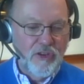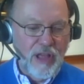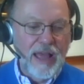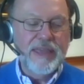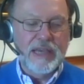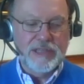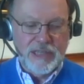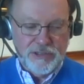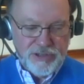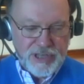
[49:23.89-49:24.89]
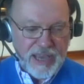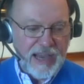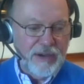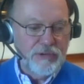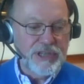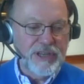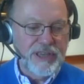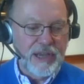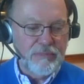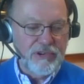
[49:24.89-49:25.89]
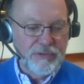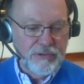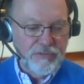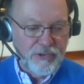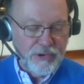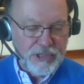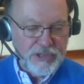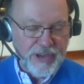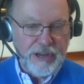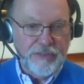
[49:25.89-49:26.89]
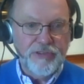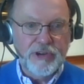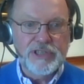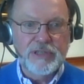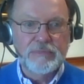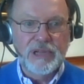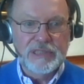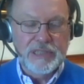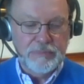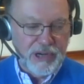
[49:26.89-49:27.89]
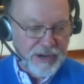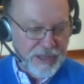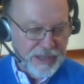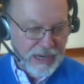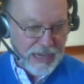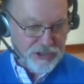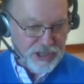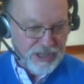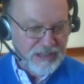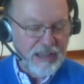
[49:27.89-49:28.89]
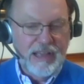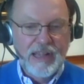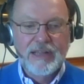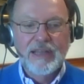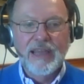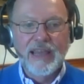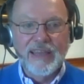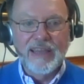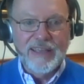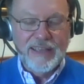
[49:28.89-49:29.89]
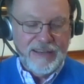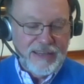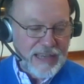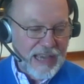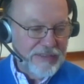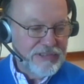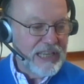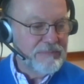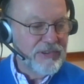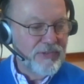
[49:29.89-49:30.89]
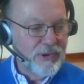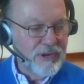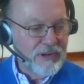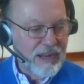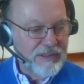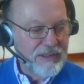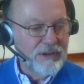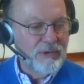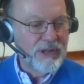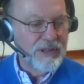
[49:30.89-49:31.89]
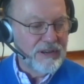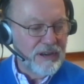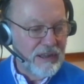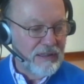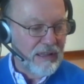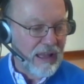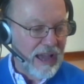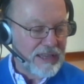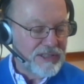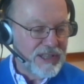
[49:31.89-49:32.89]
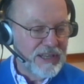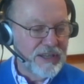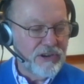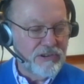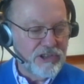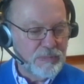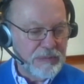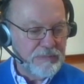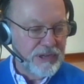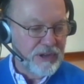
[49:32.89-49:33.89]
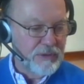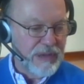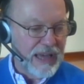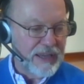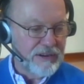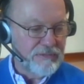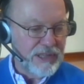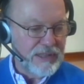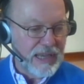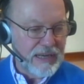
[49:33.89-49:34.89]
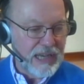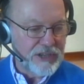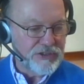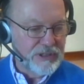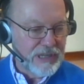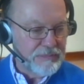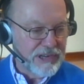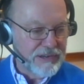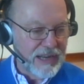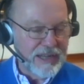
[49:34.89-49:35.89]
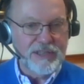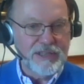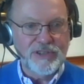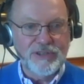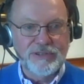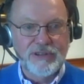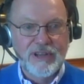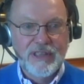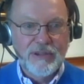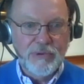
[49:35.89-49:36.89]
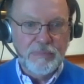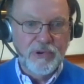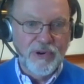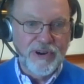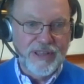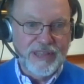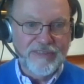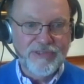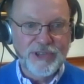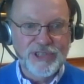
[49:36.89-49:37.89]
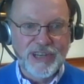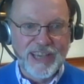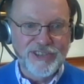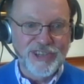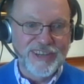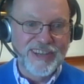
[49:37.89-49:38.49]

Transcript: Yes, as you say, I was in Cameroon for its very first multi-party election, and as I have said before, I still encourage people to go back and read that National Democratic Institute report on that first election,